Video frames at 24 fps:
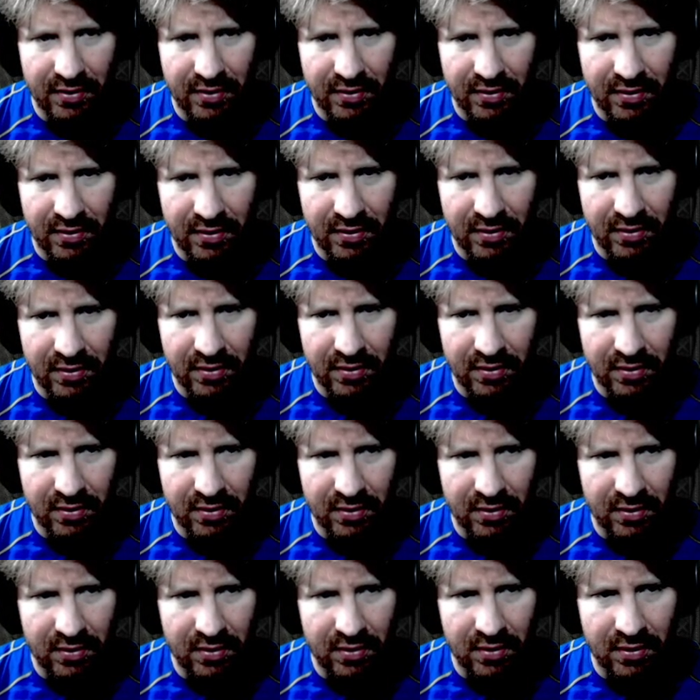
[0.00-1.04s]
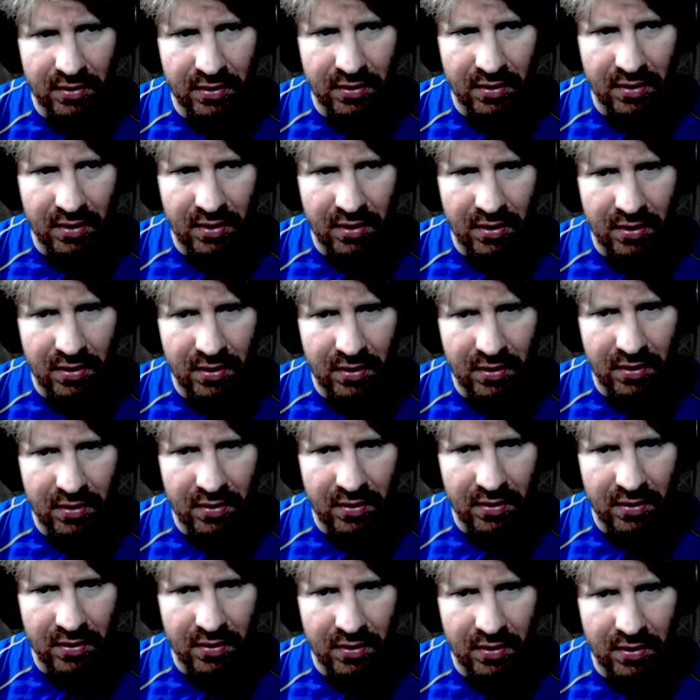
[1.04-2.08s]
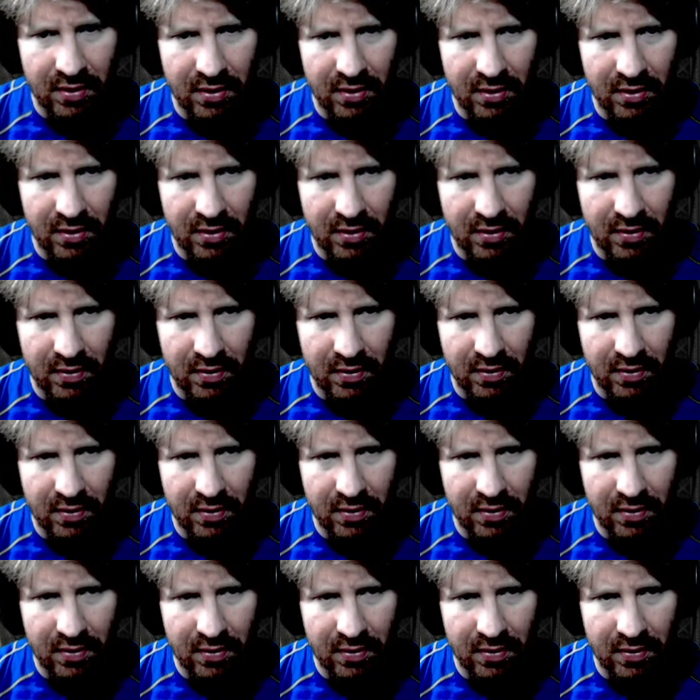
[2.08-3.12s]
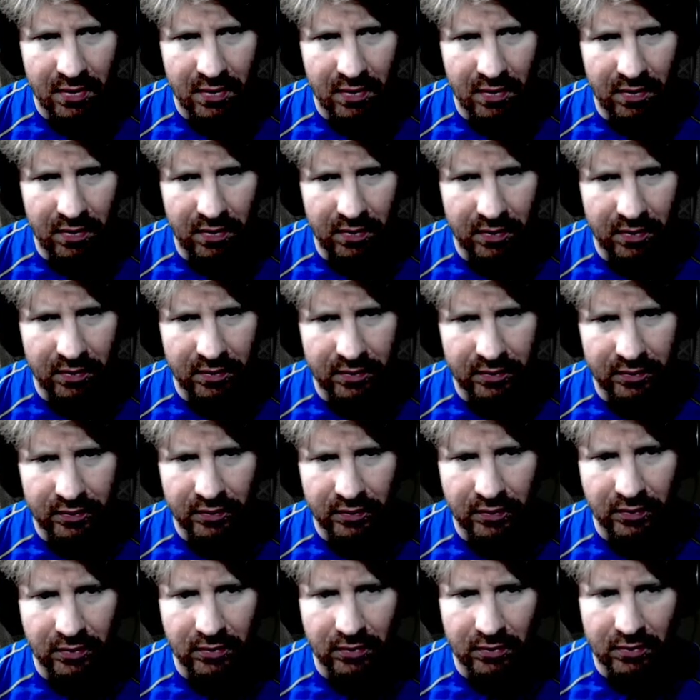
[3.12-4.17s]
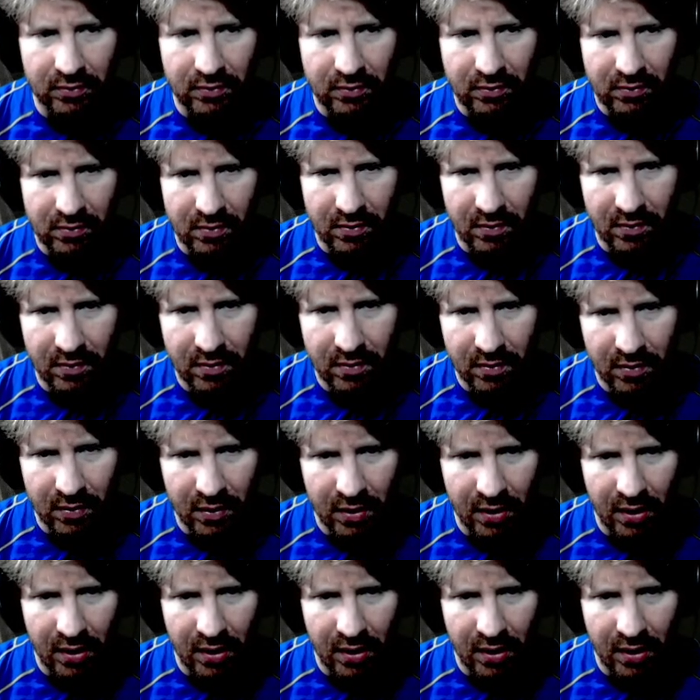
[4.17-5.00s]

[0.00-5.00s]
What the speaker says: Nothing is said.